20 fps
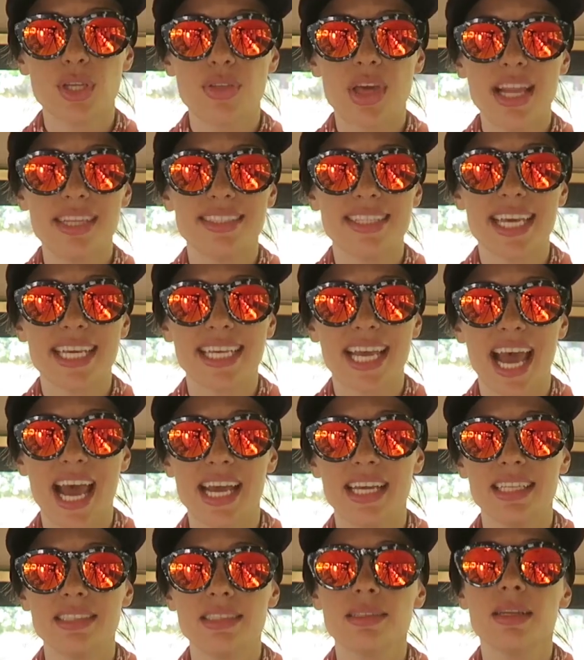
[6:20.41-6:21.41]
So that's it,
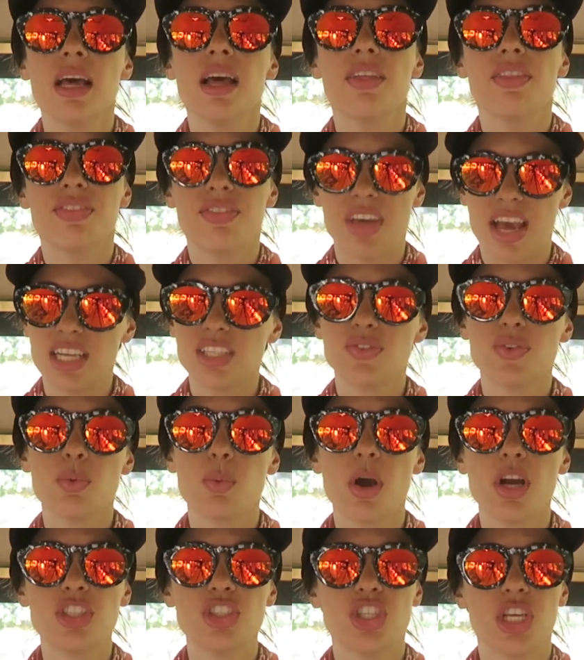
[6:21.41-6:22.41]
guys. Thanks for
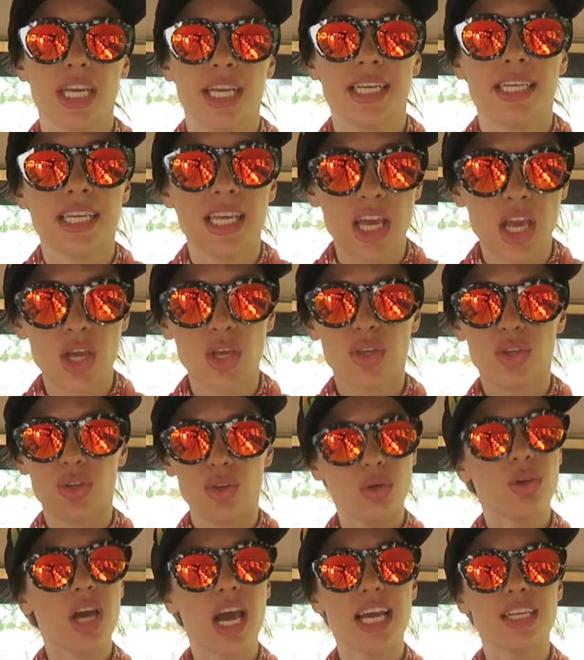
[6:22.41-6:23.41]
watching.
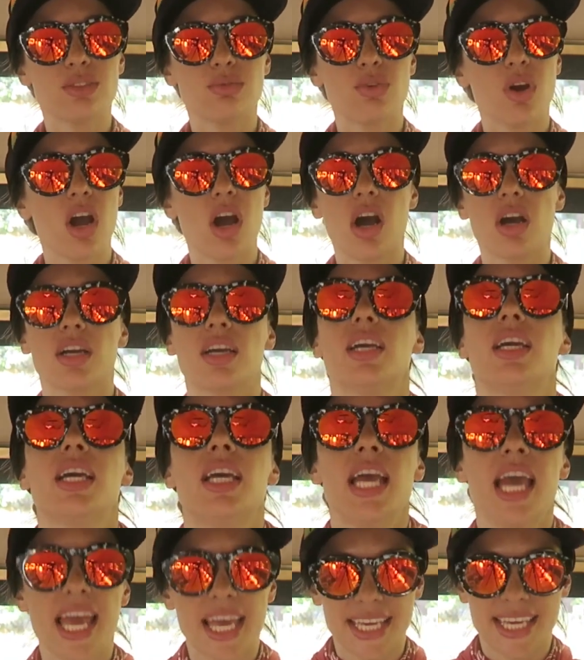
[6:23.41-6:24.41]
You guys rock.
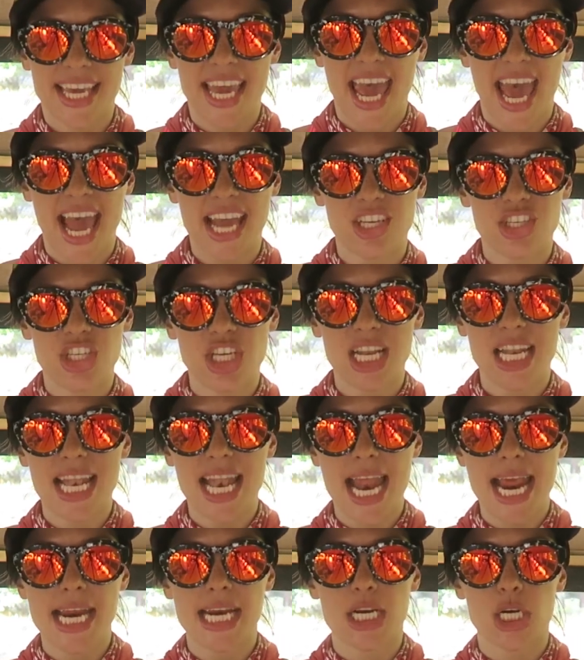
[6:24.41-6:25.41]
Catch you
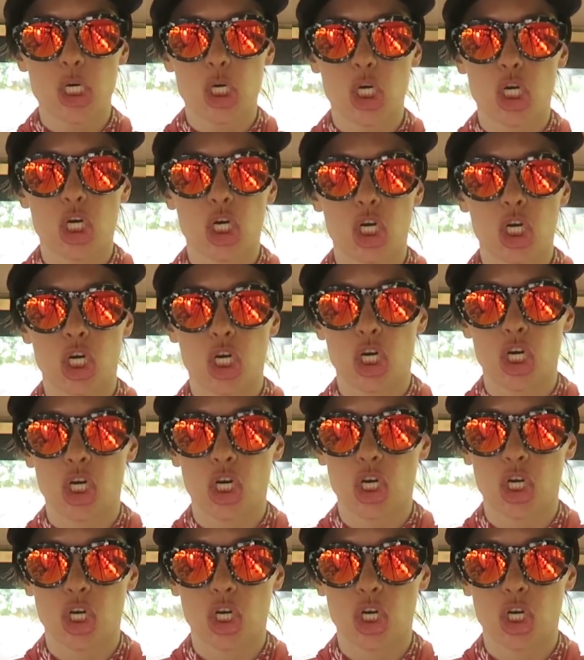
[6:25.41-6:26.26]
later.